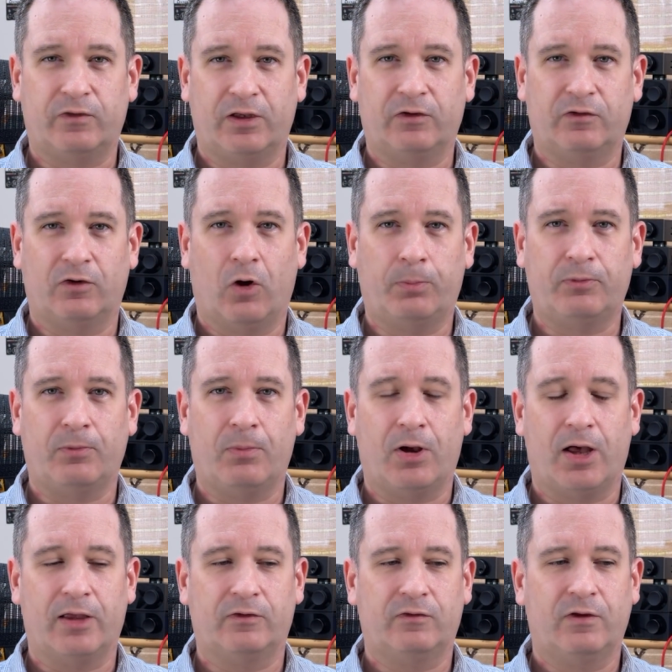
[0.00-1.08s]
things had
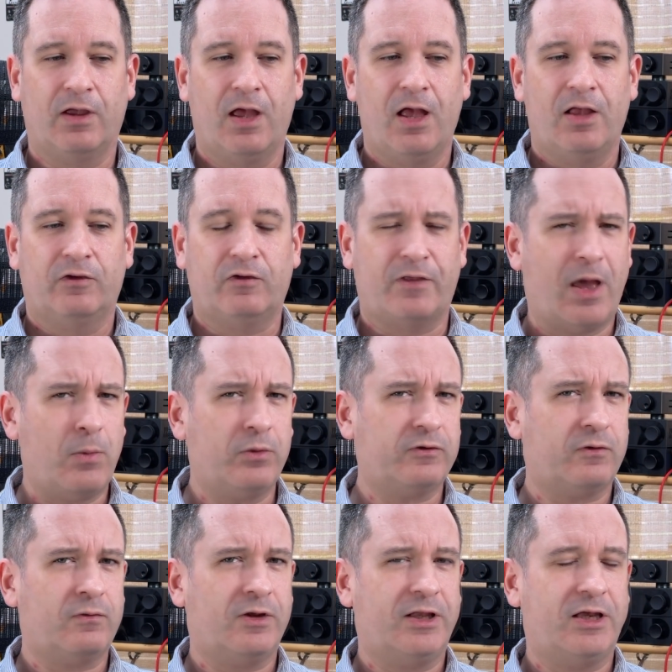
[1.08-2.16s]
optimized. So that was
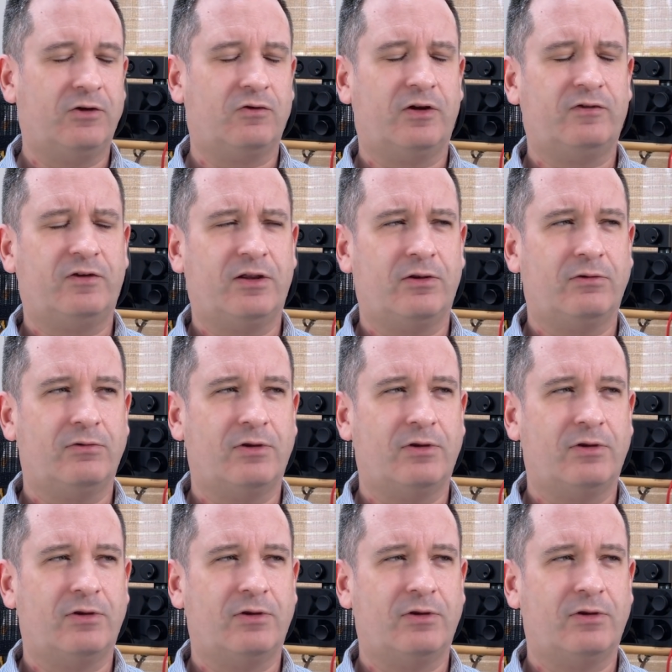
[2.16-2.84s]
a really interesting